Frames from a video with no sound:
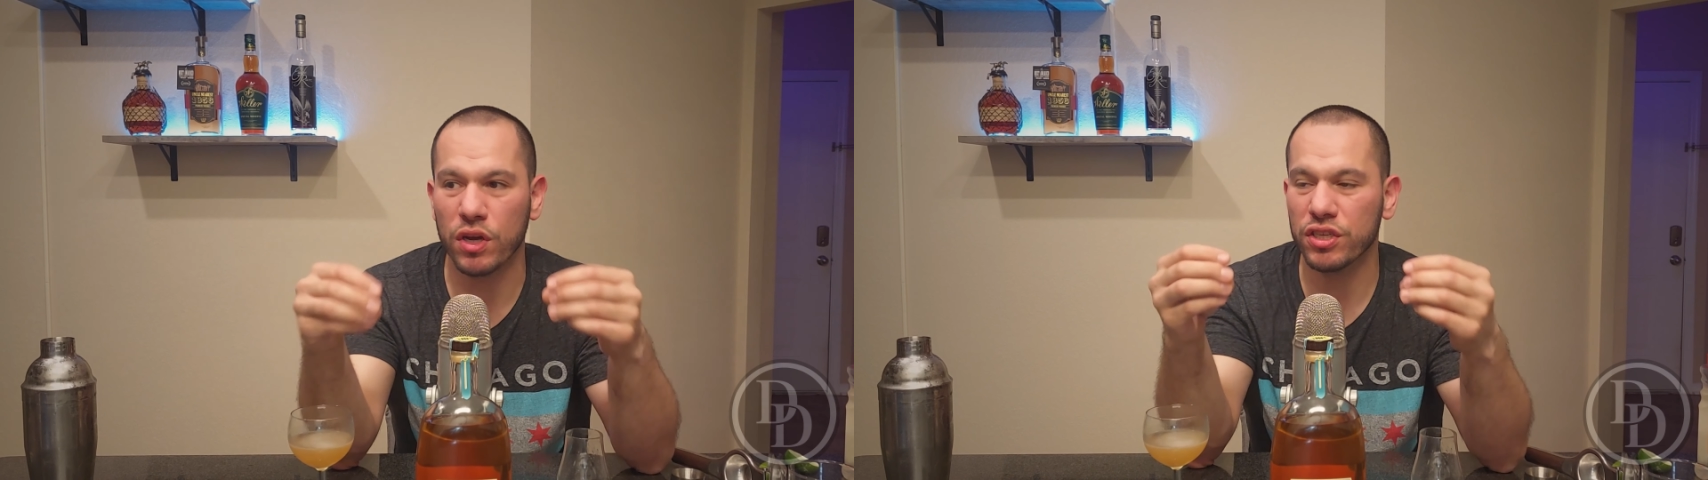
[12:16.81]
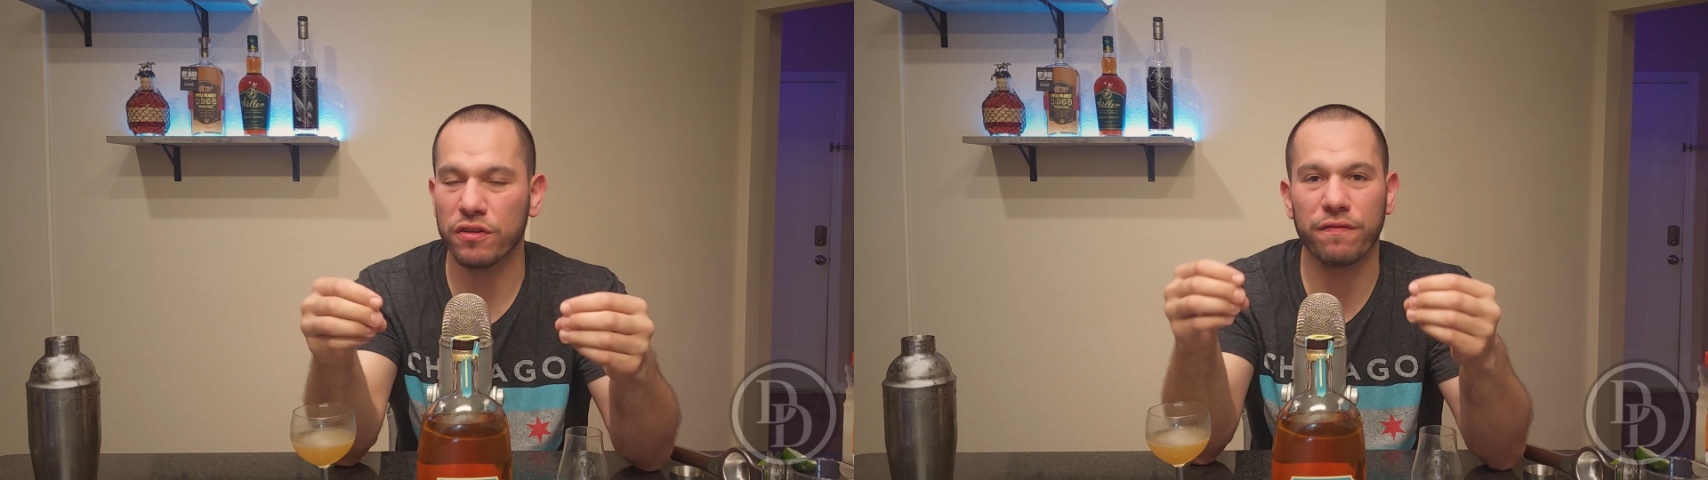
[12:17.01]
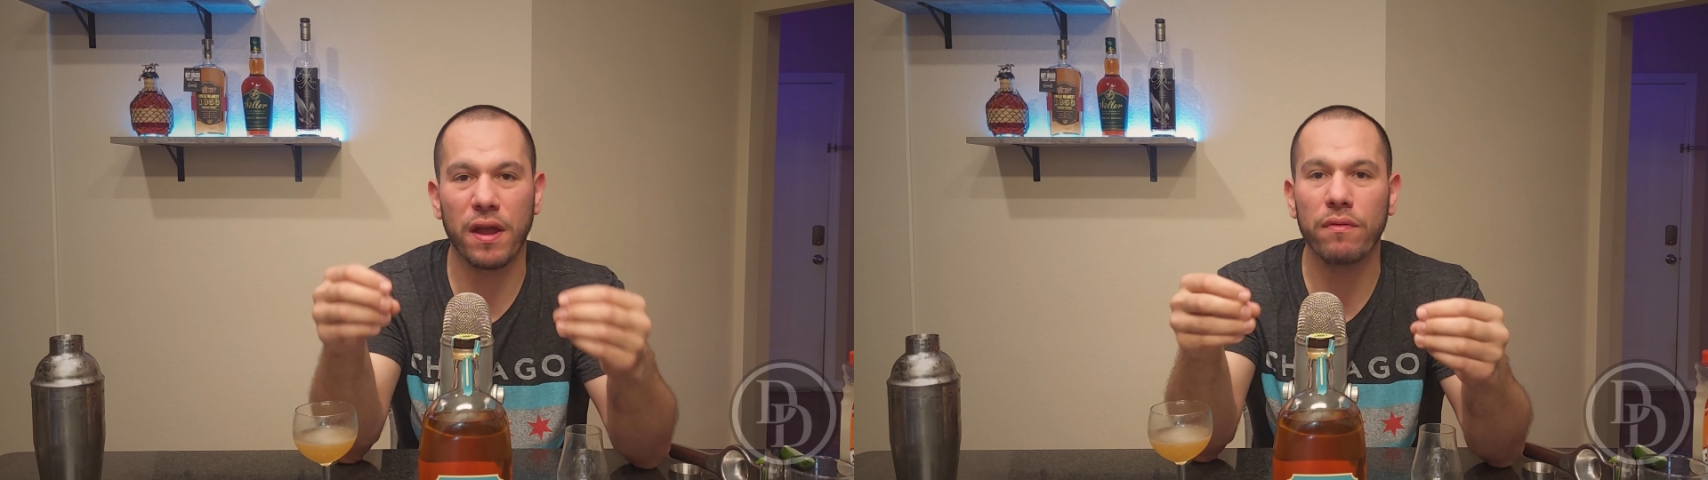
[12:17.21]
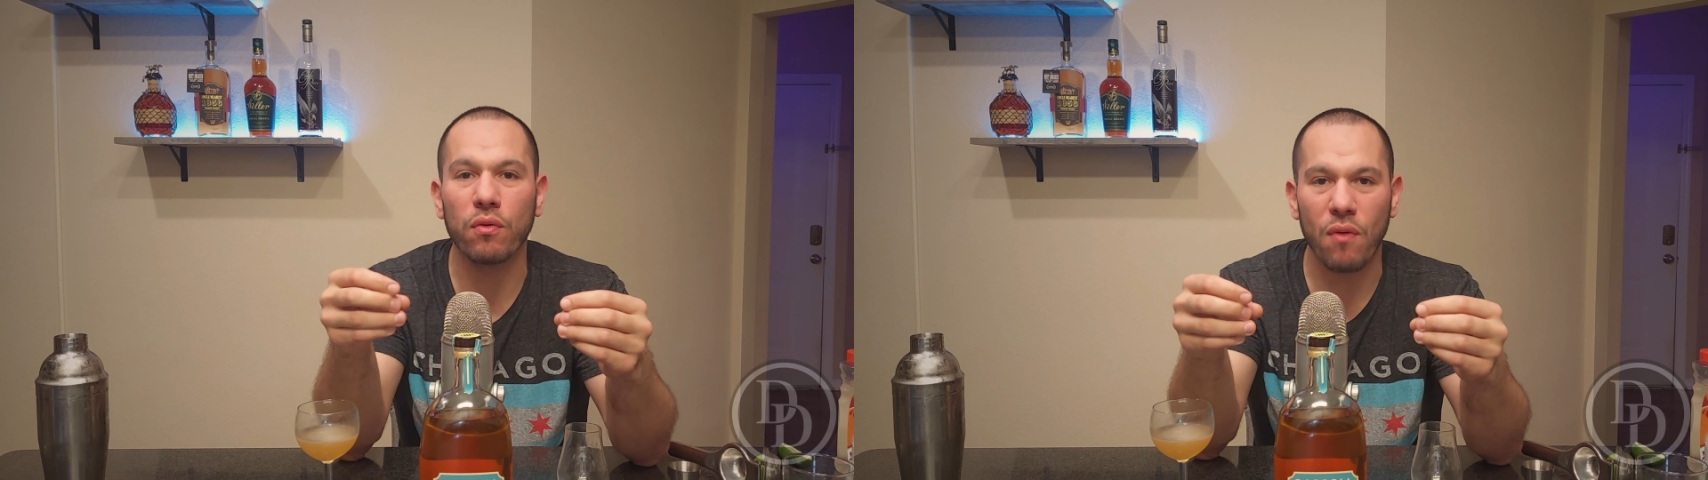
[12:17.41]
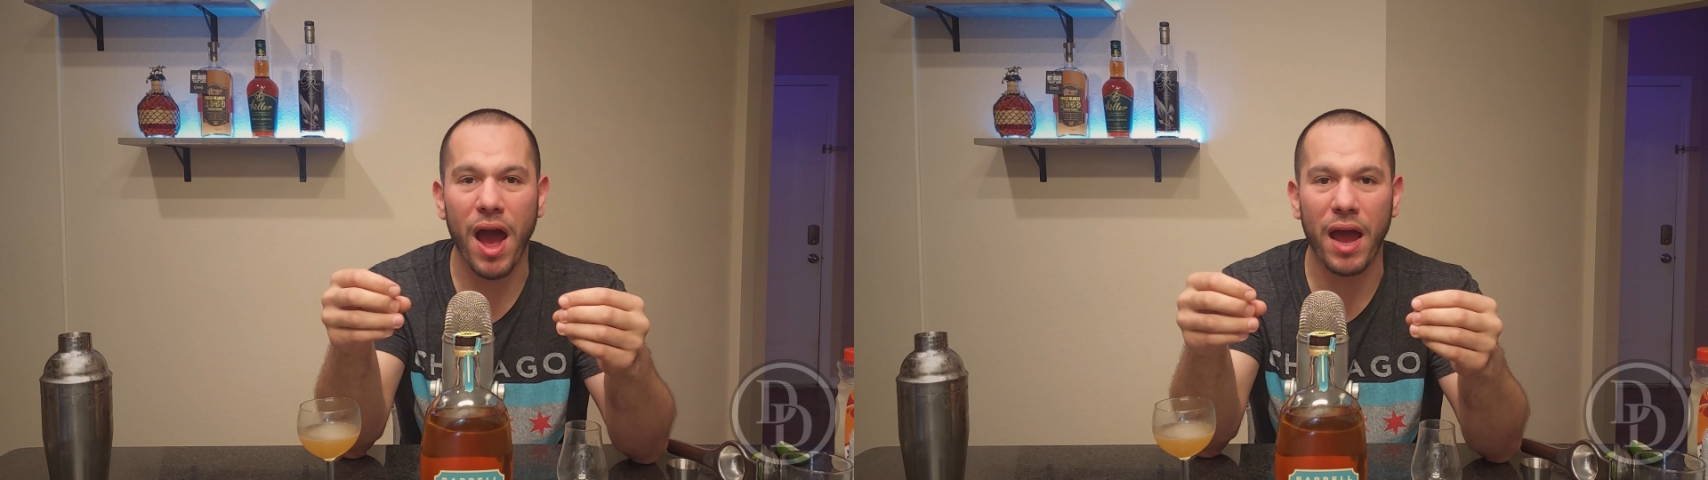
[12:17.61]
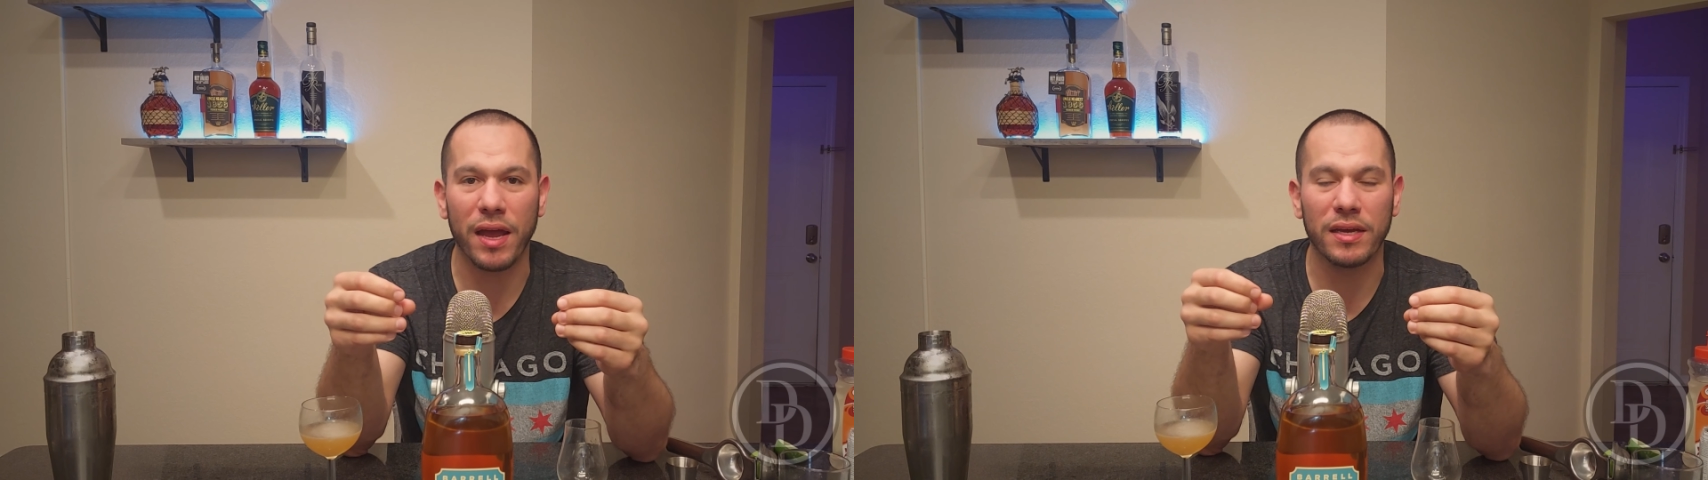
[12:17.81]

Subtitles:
What is your favorite rye?